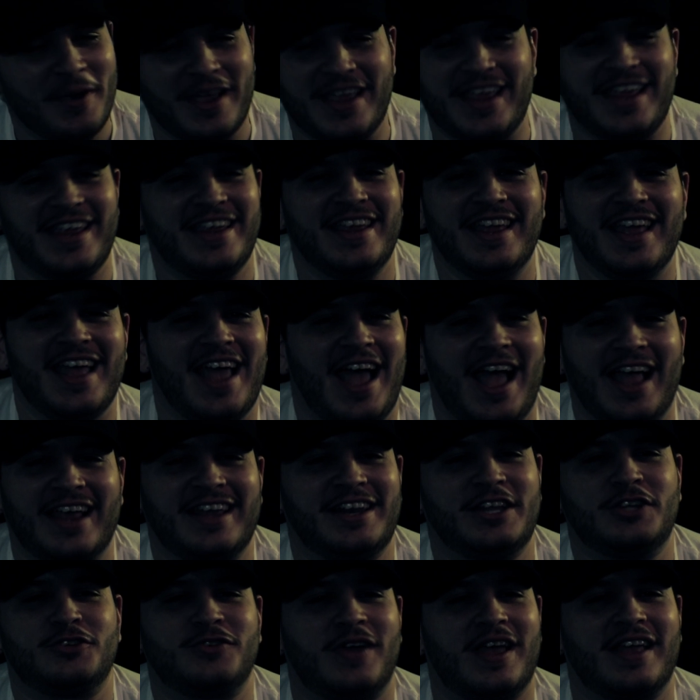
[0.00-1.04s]
way I
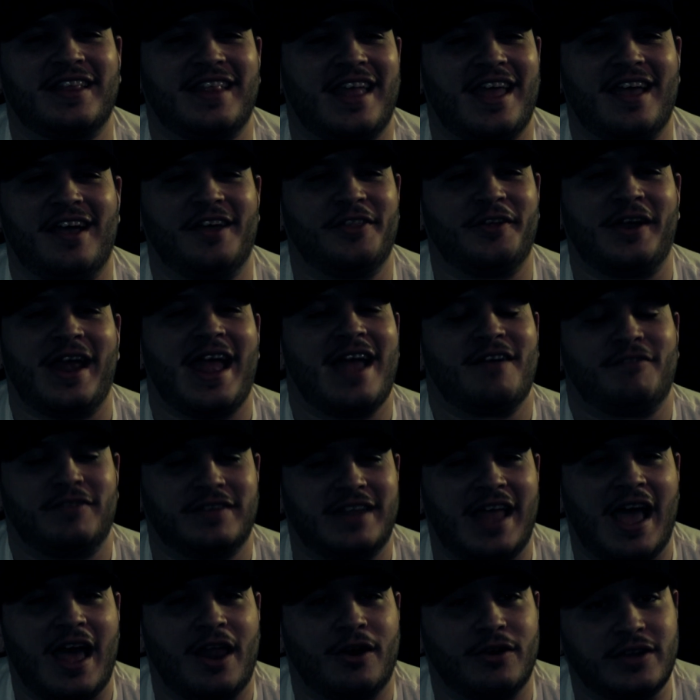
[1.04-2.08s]
could attract that other half
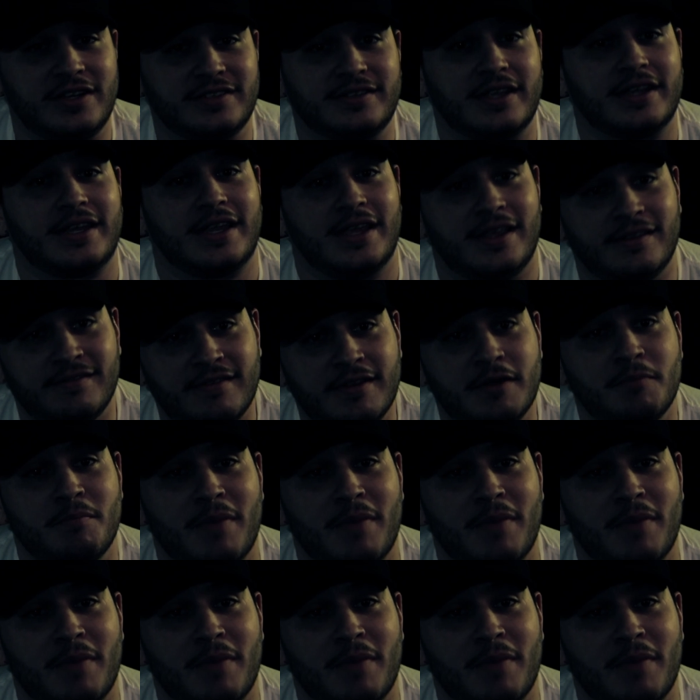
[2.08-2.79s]
$1. He's like, is